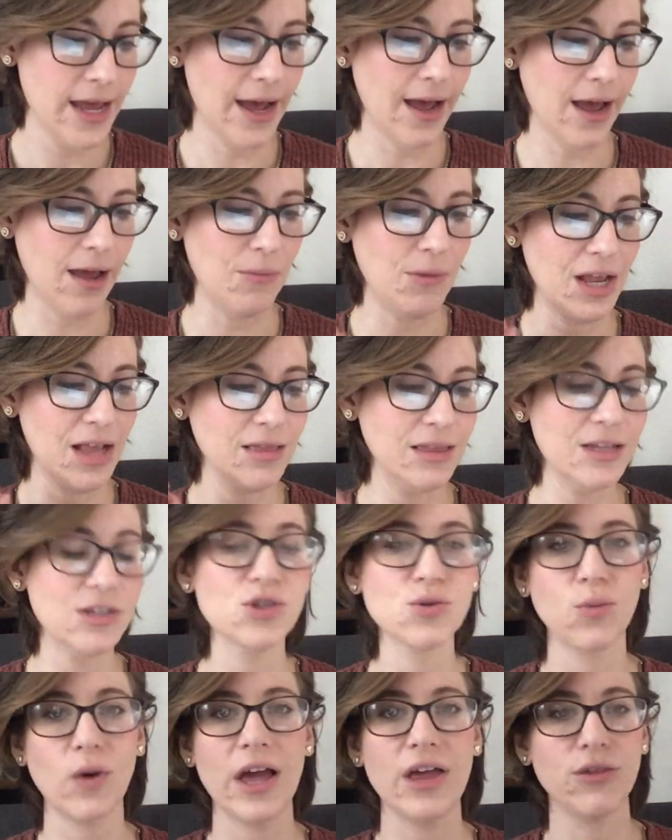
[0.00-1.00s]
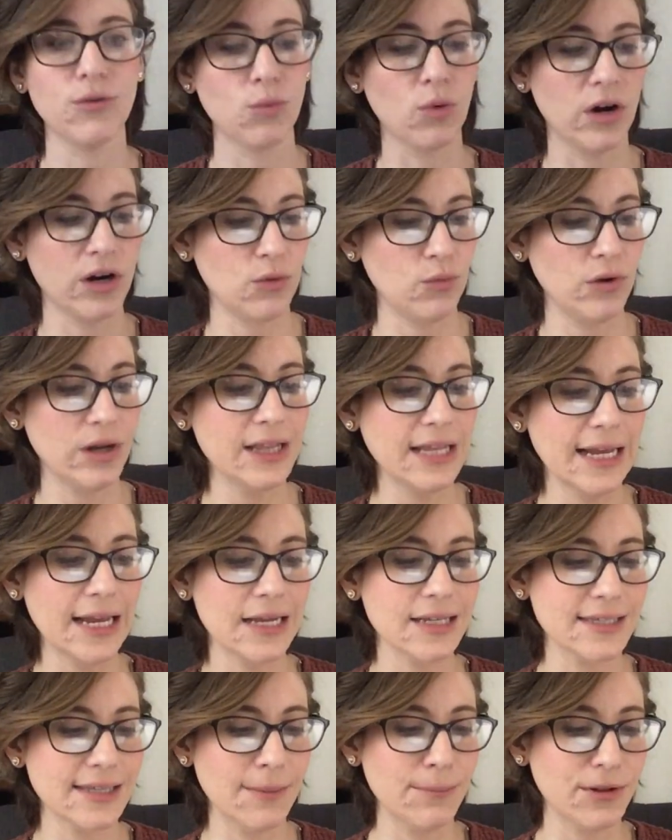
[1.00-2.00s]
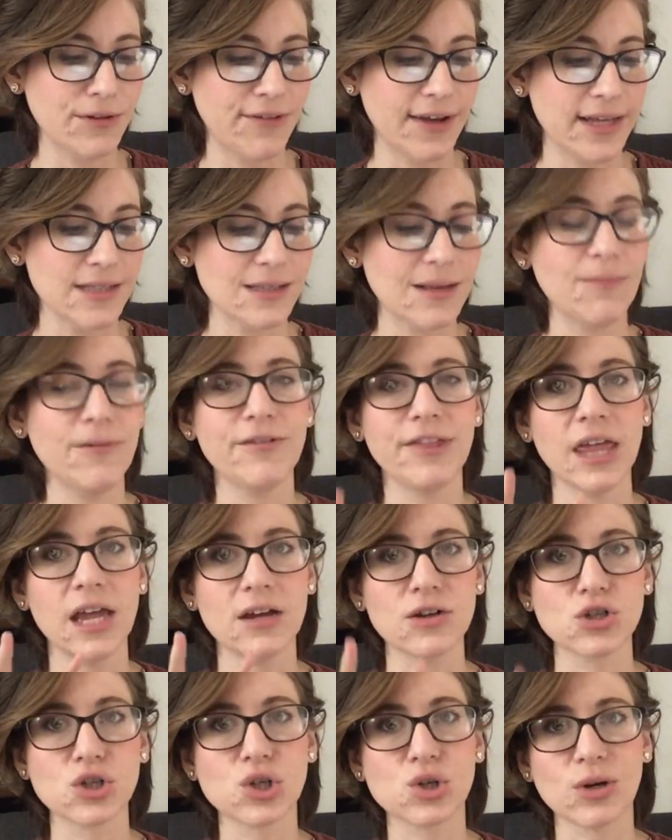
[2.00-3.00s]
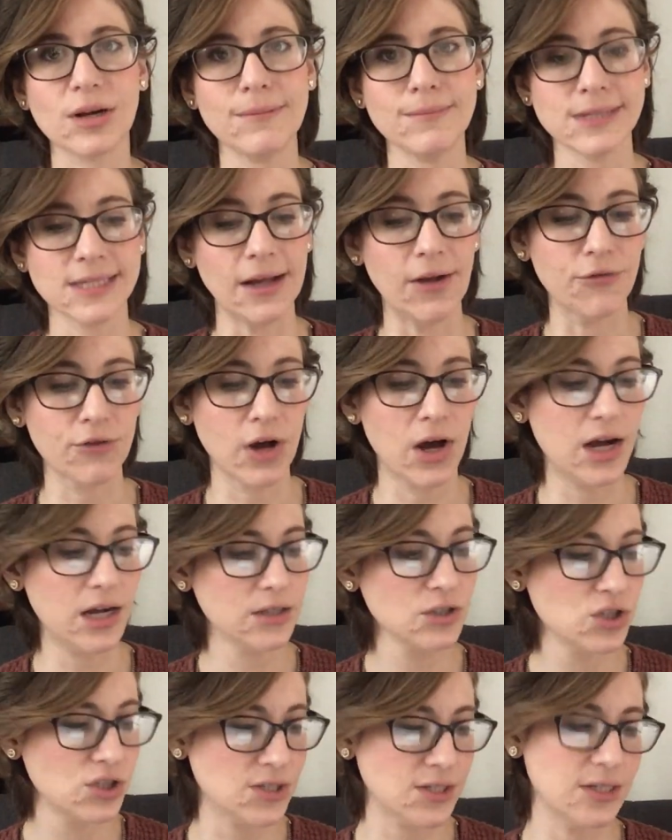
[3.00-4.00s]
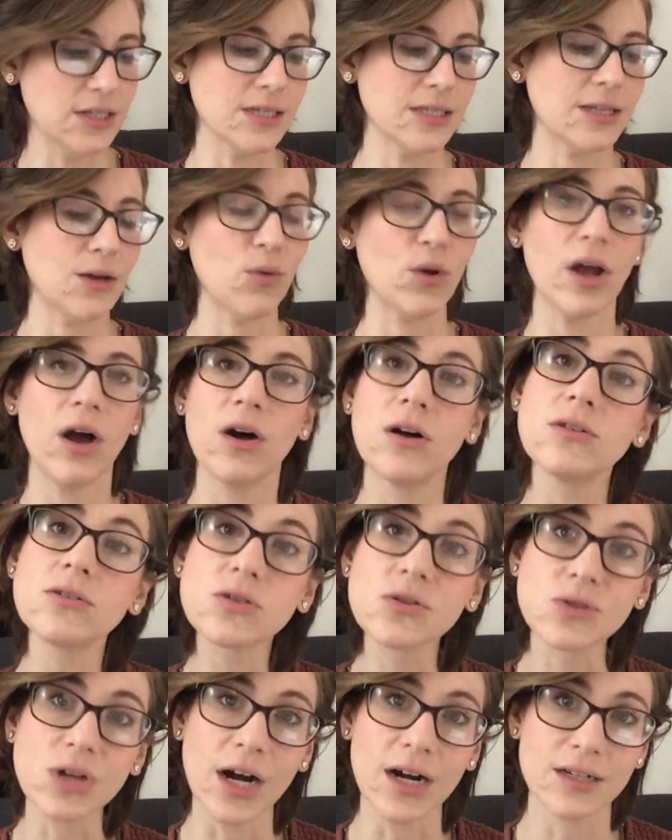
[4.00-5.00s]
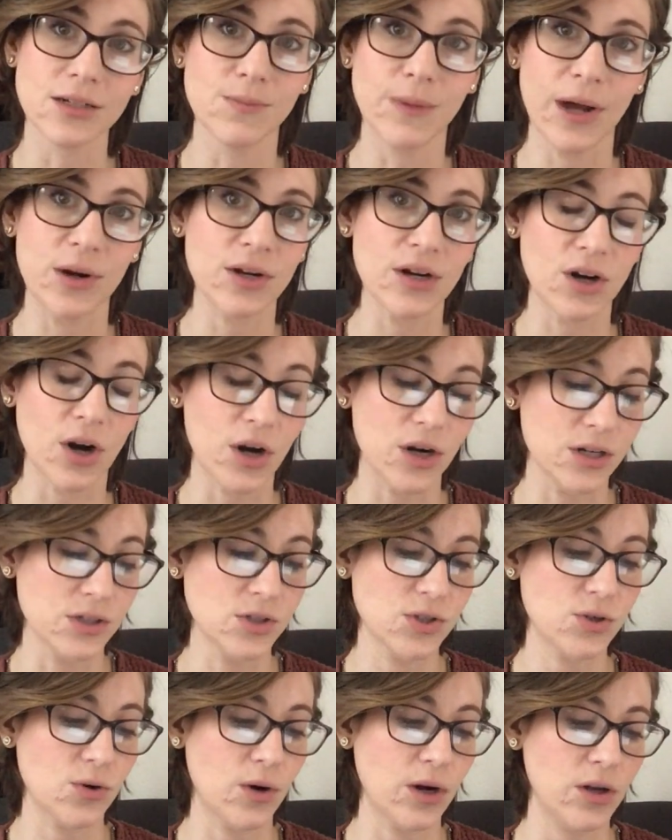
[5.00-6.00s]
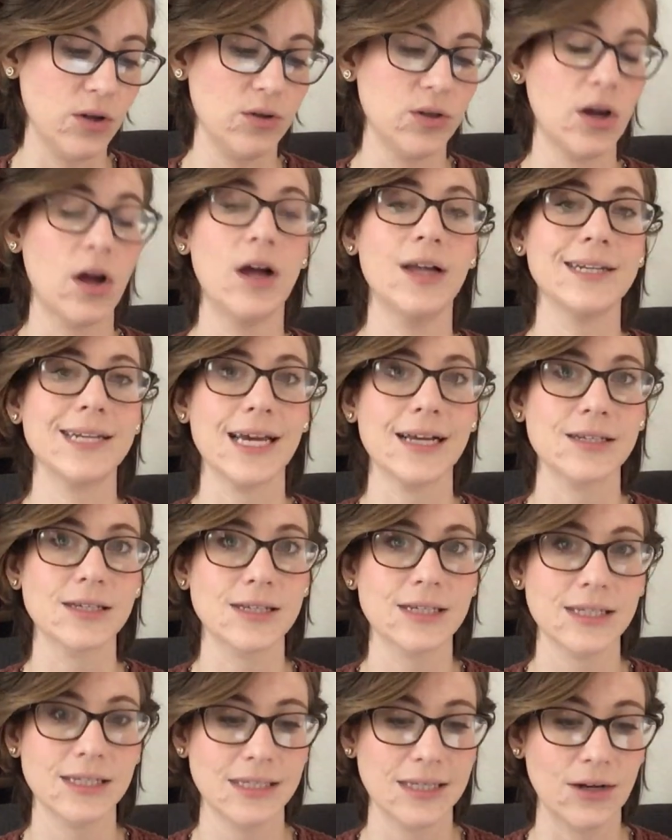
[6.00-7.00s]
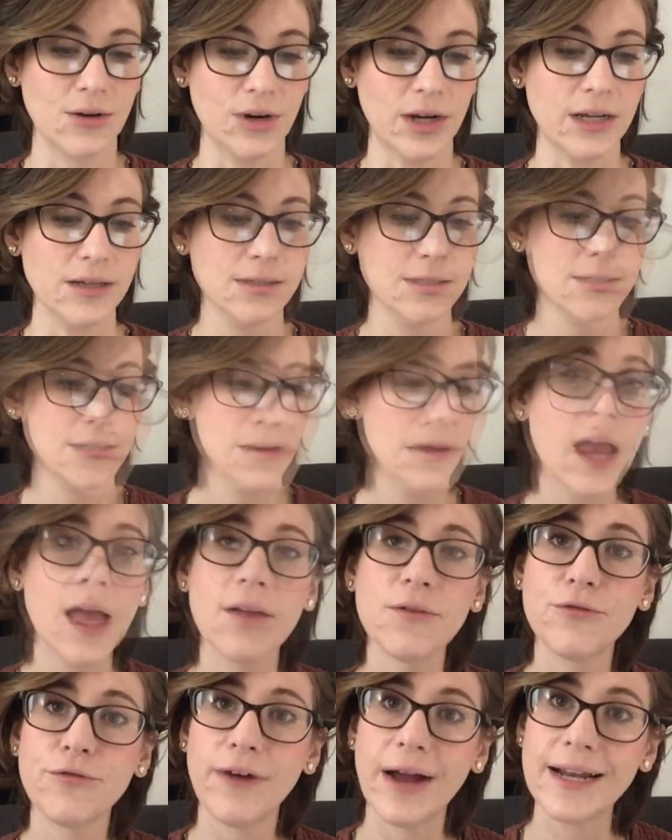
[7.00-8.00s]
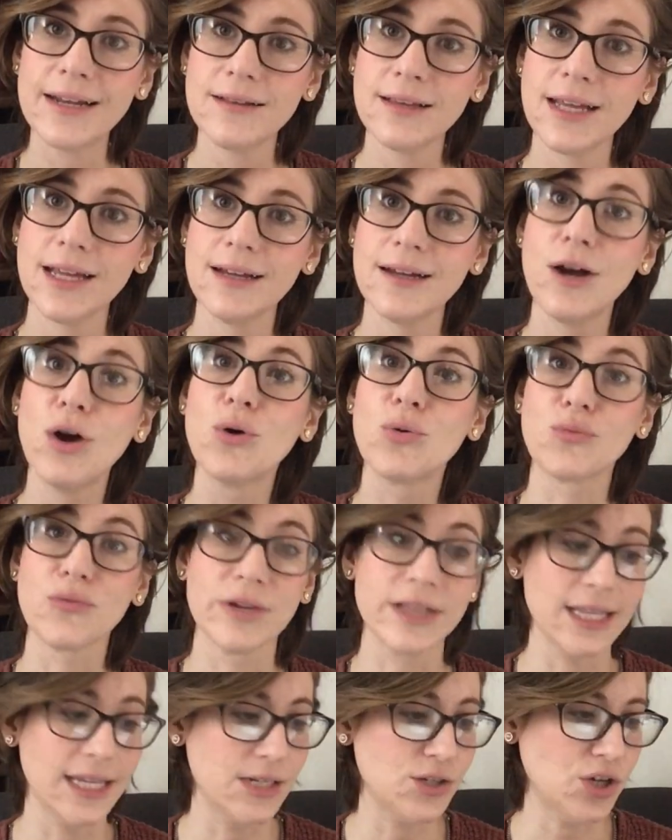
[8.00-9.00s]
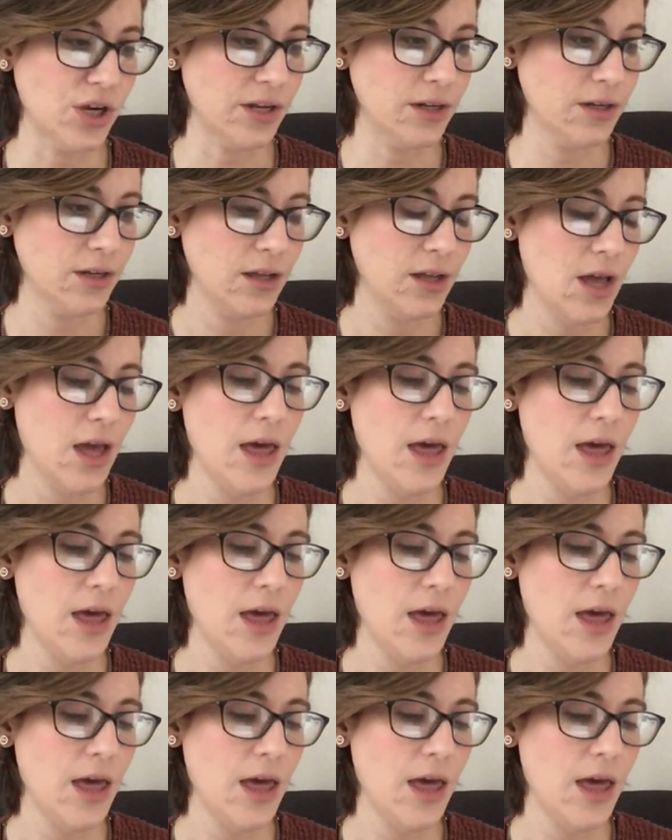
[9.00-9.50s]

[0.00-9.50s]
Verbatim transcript: Um, in this way, the work really exemplifies some of the extreme self consciousness that we also talked about in our historical context series. And finally, religion.